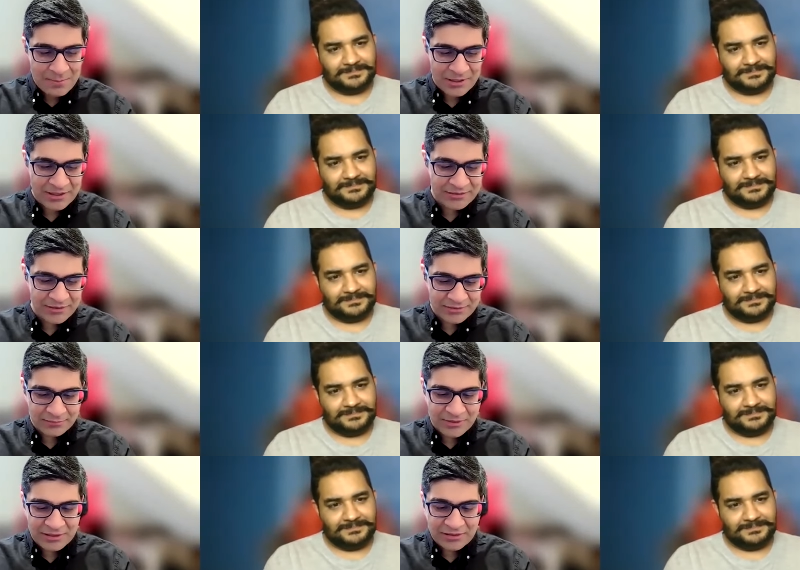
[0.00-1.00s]
Speaker 1: But I think
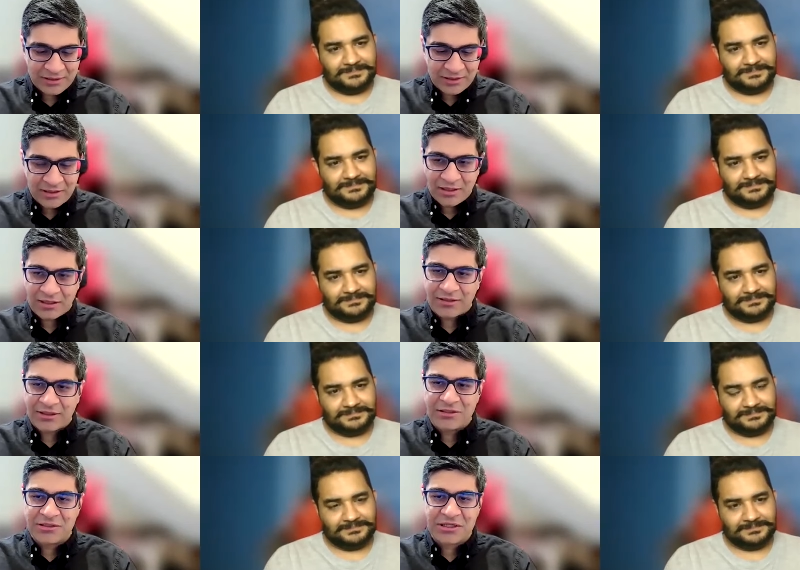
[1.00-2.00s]
the main uh,
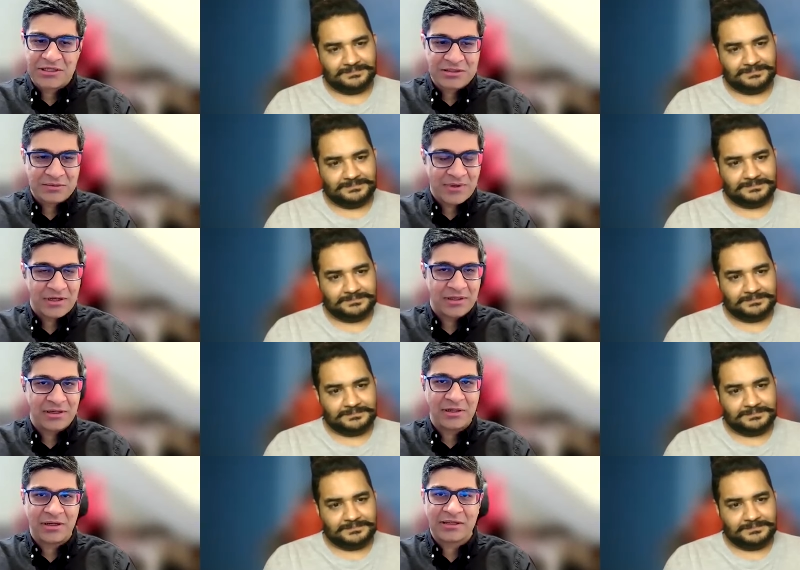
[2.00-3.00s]
thing changed when
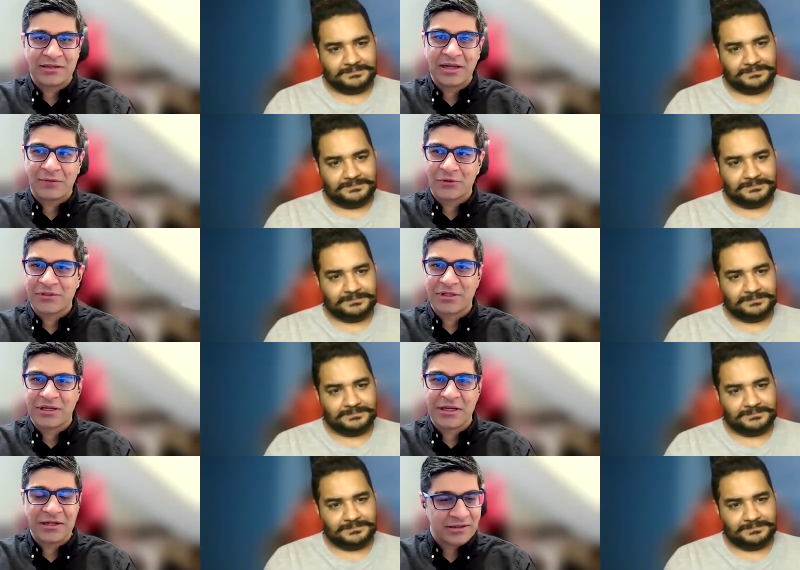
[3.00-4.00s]
I think I was in
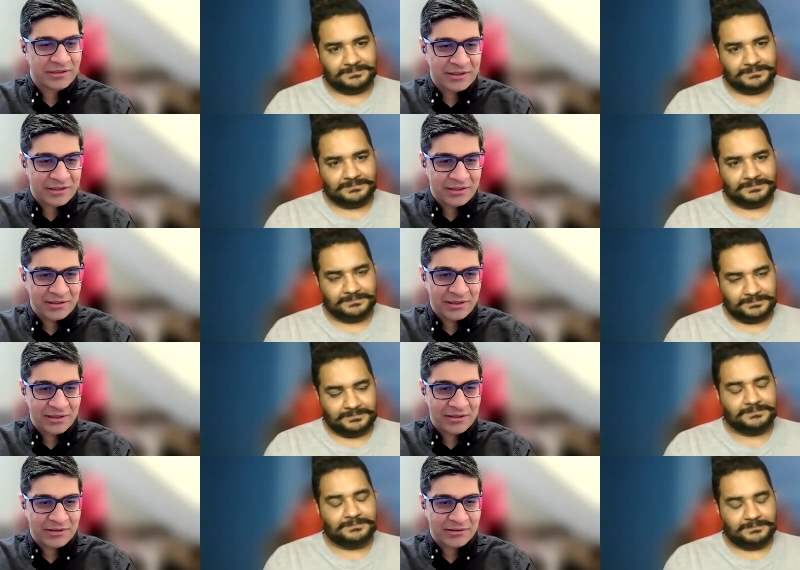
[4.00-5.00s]
eighth grade
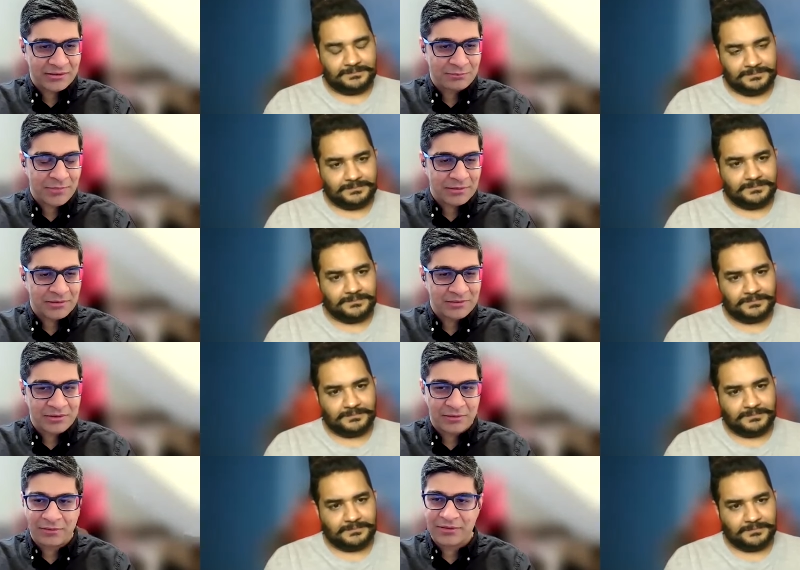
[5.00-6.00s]
and my,
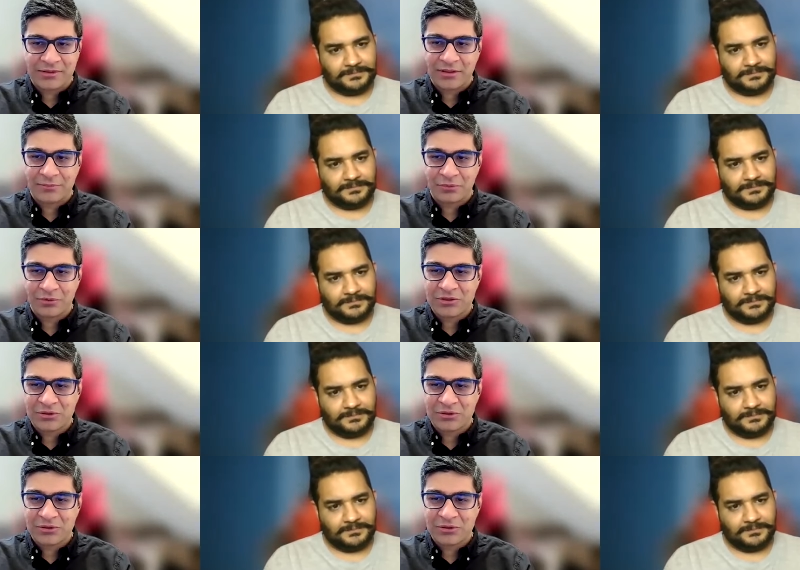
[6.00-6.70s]
the, the